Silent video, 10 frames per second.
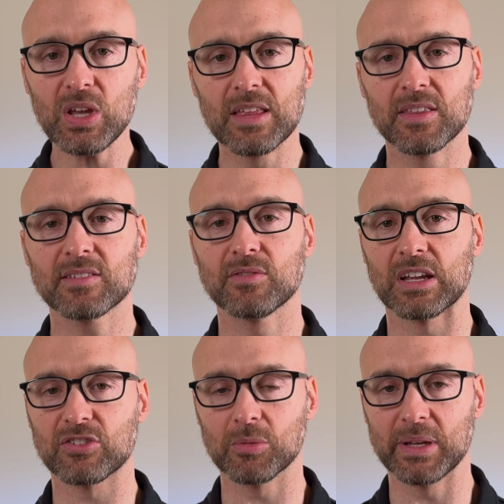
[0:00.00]
And this
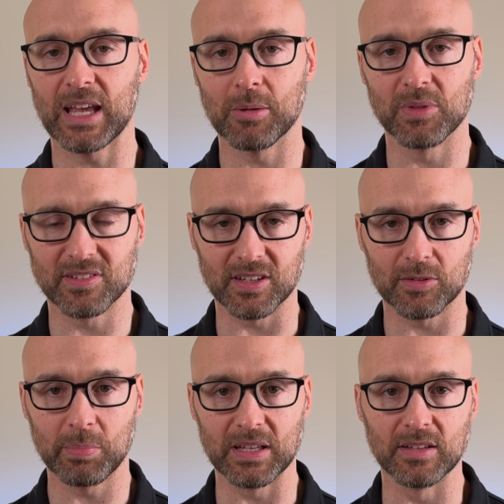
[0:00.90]
eventually became the
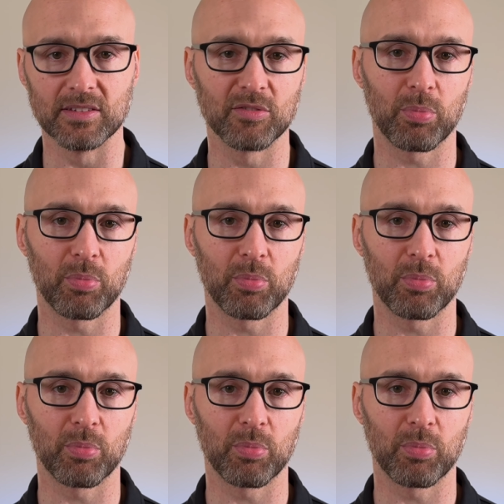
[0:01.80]
6 P's of